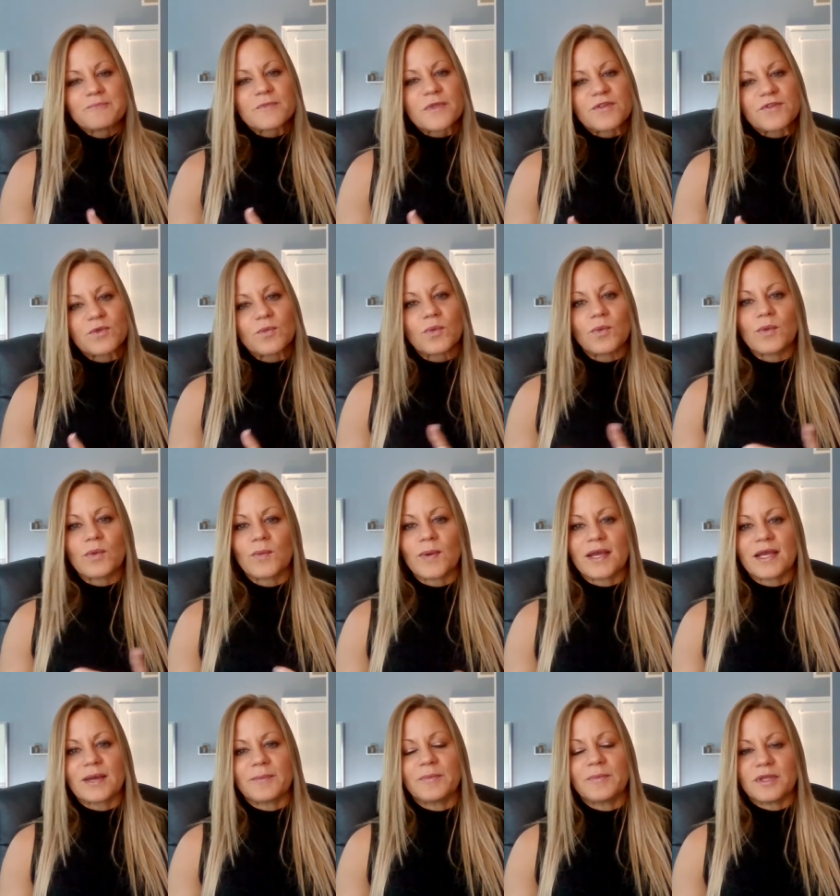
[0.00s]
so when we
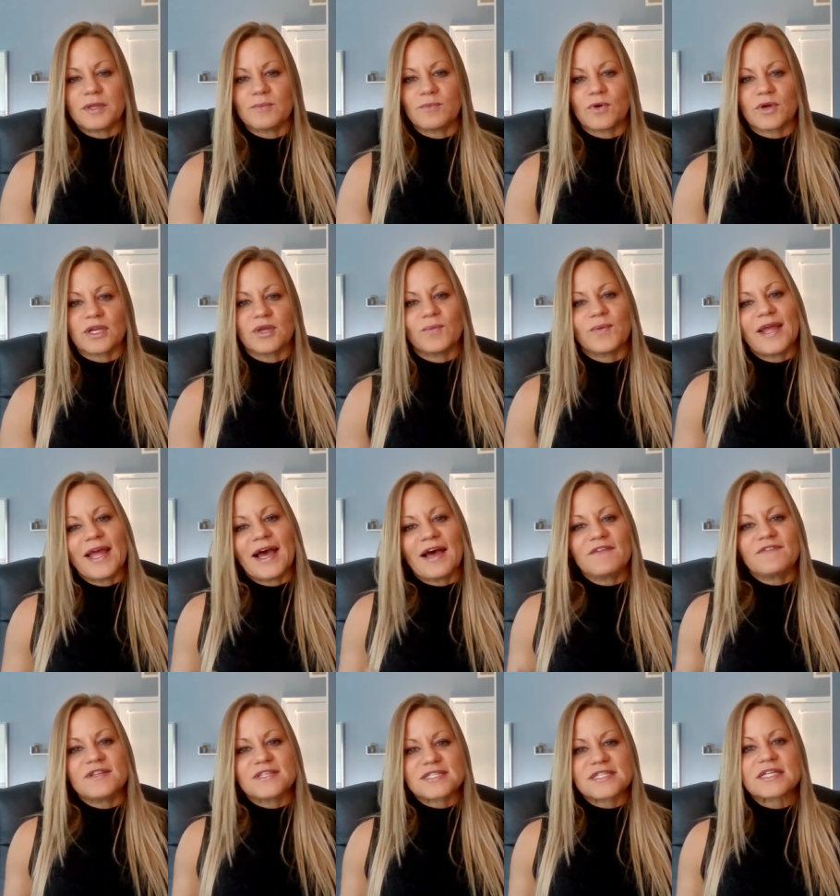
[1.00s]
wake up in the morning we
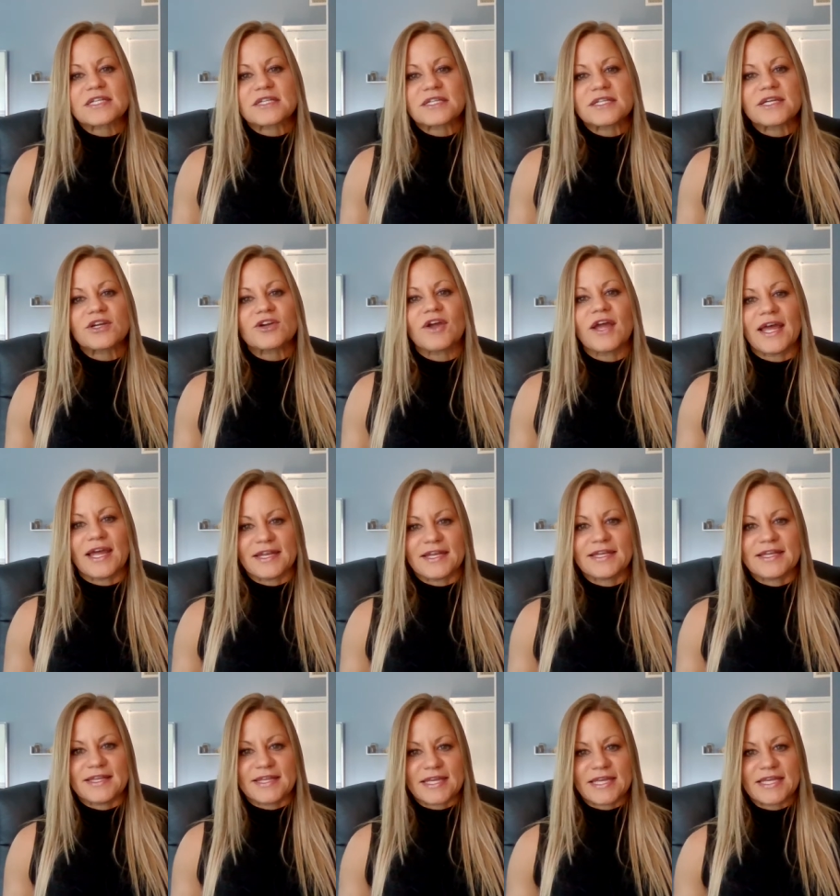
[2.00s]
have this clear-headed
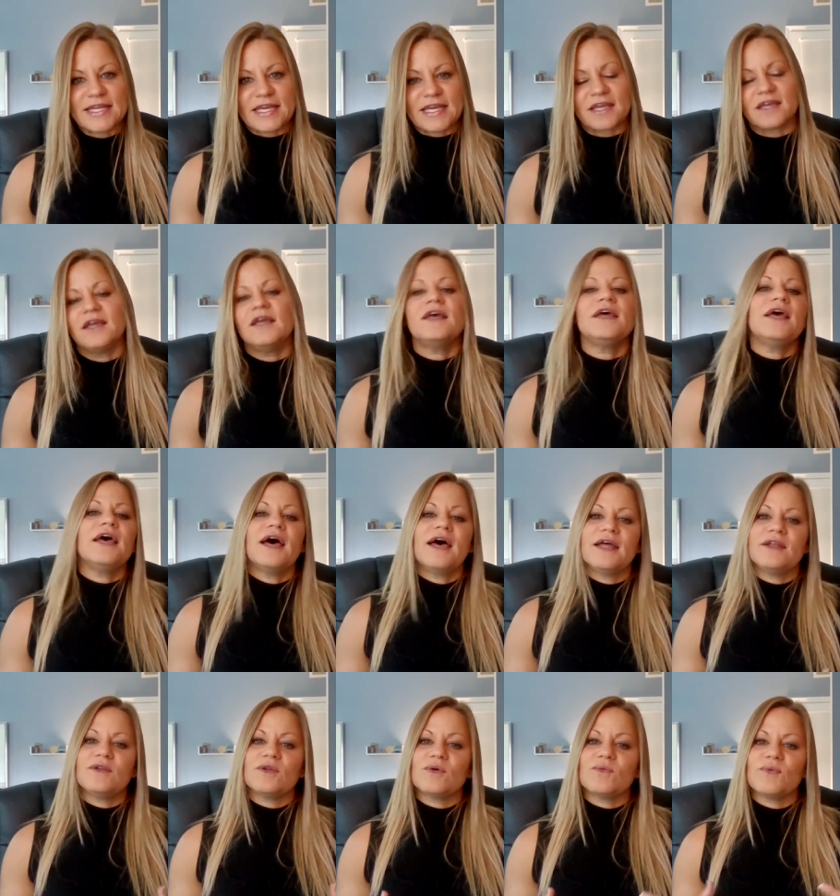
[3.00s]
thinking
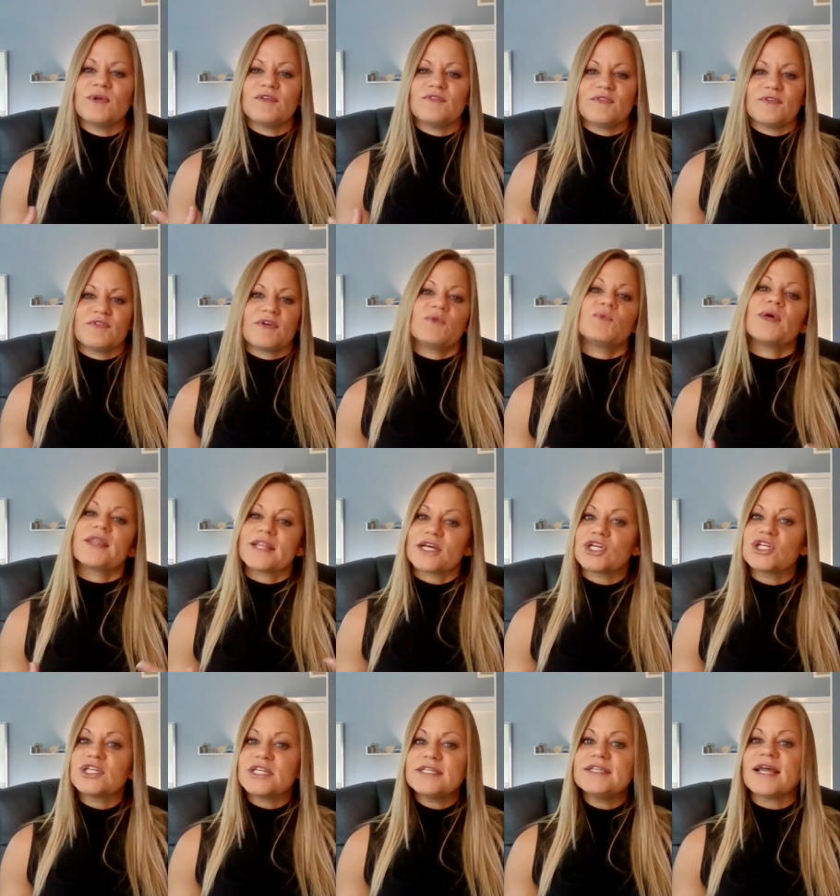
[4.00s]
and we with a
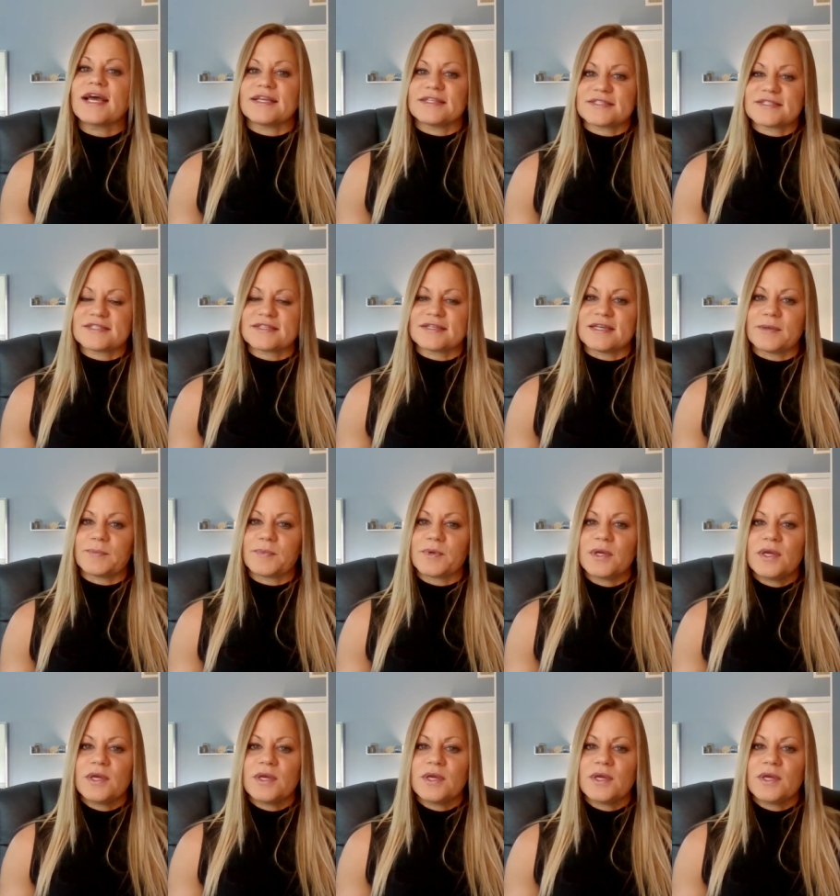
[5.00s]
good night's sleep